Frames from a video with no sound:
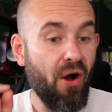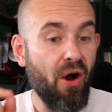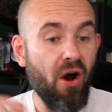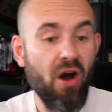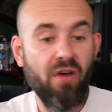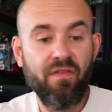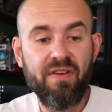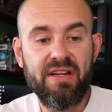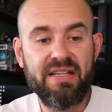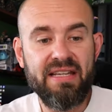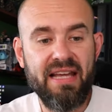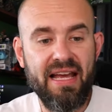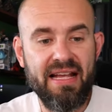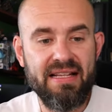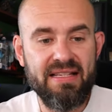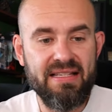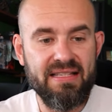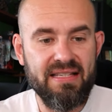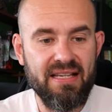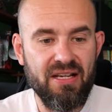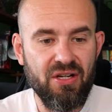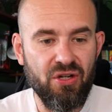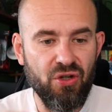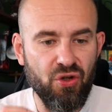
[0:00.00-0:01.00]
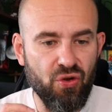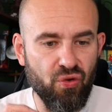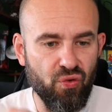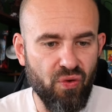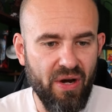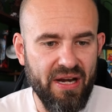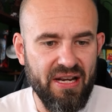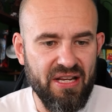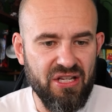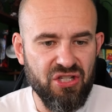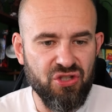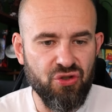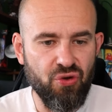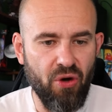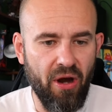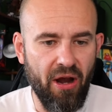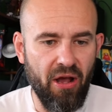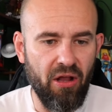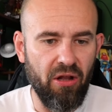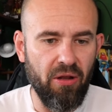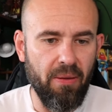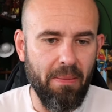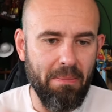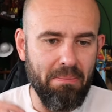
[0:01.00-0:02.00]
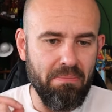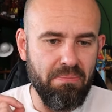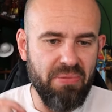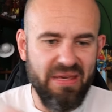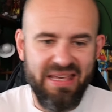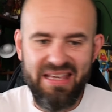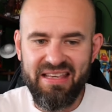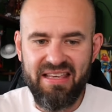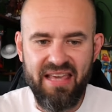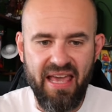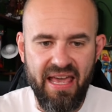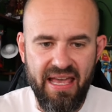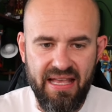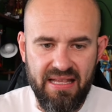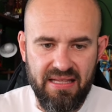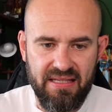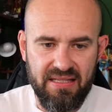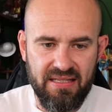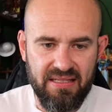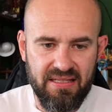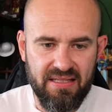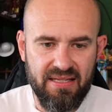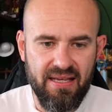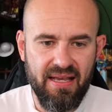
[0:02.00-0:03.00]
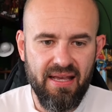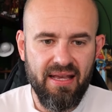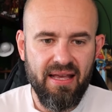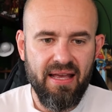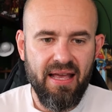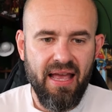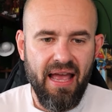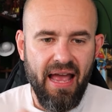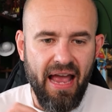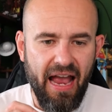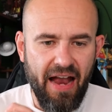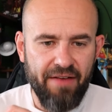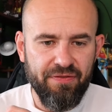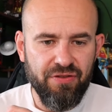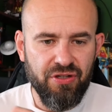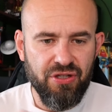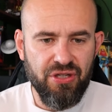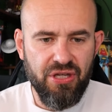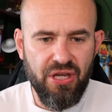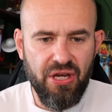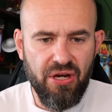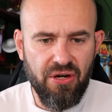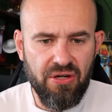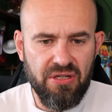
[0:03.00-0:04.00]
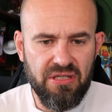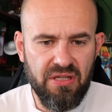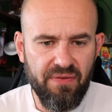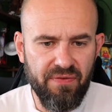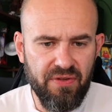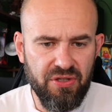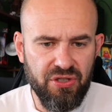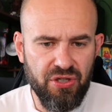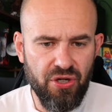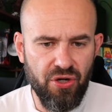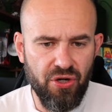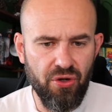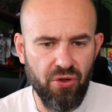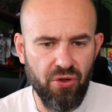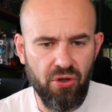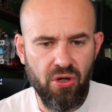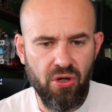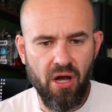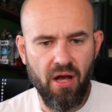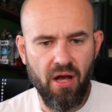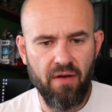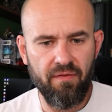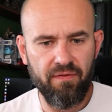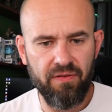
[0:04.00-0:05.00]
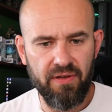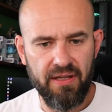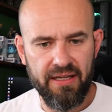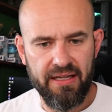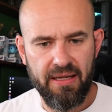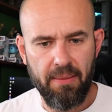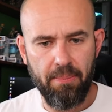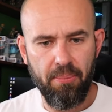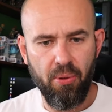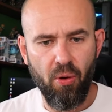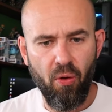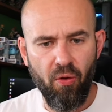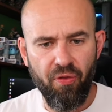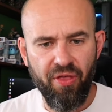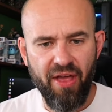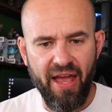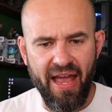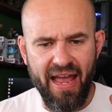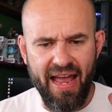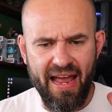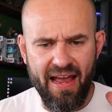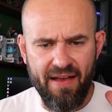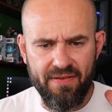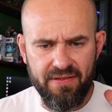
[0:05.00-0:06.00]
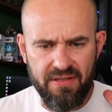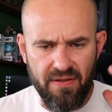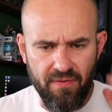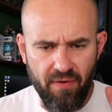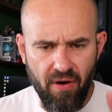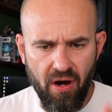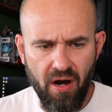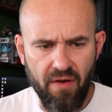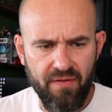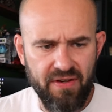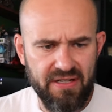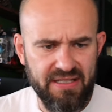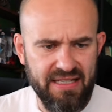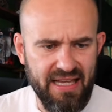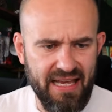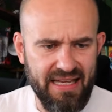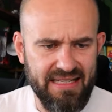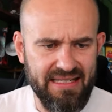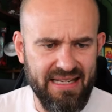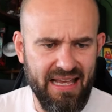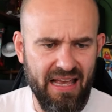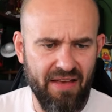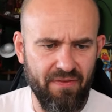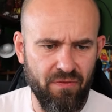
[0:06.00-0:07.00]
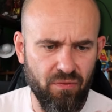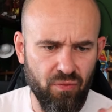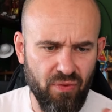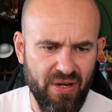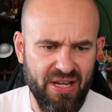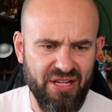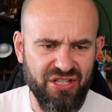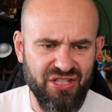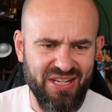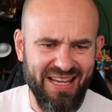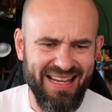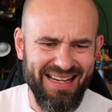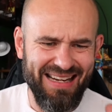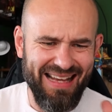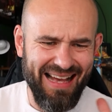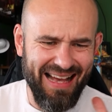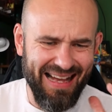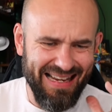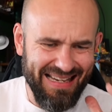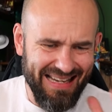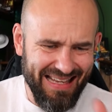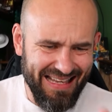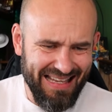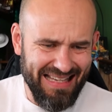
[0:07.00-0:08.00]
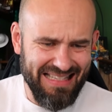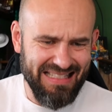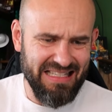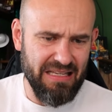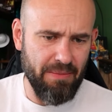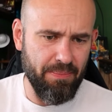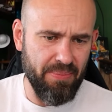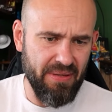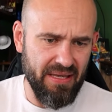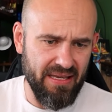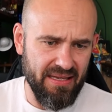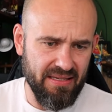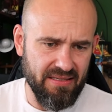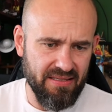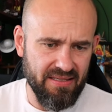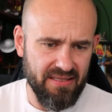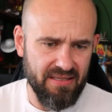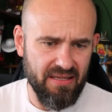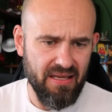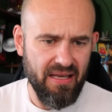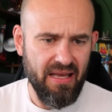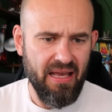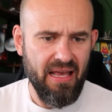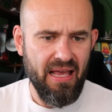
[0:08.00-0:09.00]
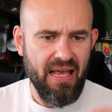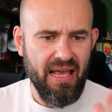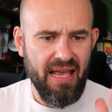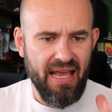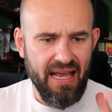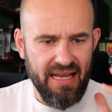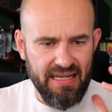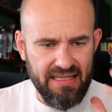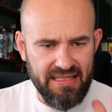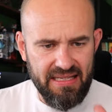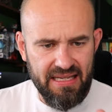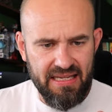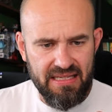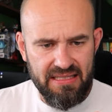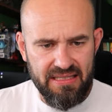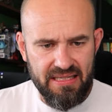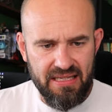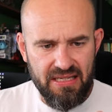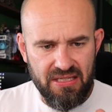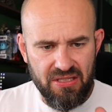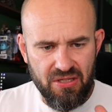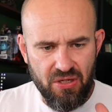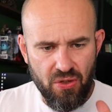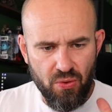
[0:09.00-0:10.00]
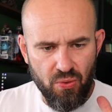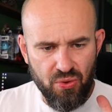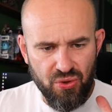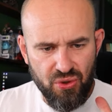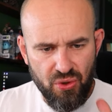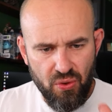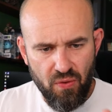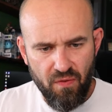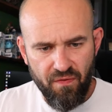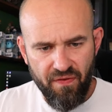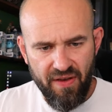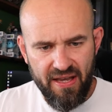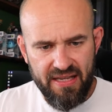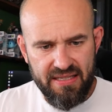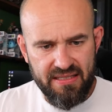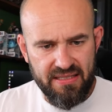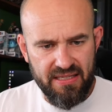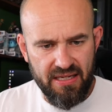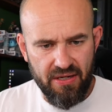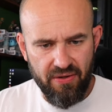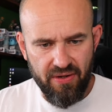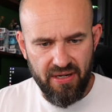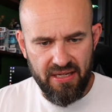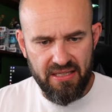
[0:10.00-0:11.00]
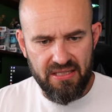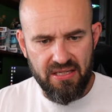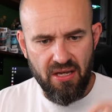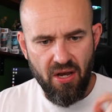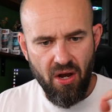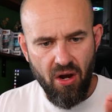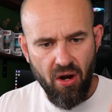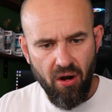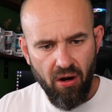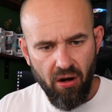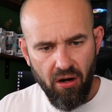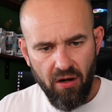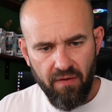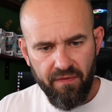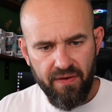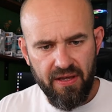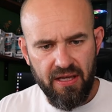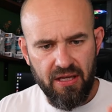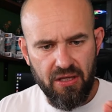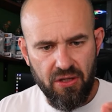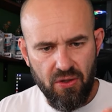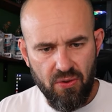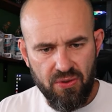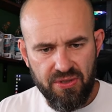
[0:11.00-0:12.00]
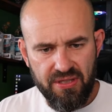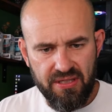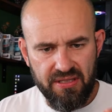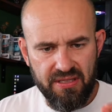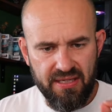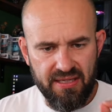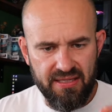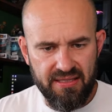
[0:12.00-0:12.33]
Harvey Dent's greatest trial begins. After years of internal conflict, both halves of Harvey Dent have reached an uneasy peace. In DC's new Two-Face series, Harvey uses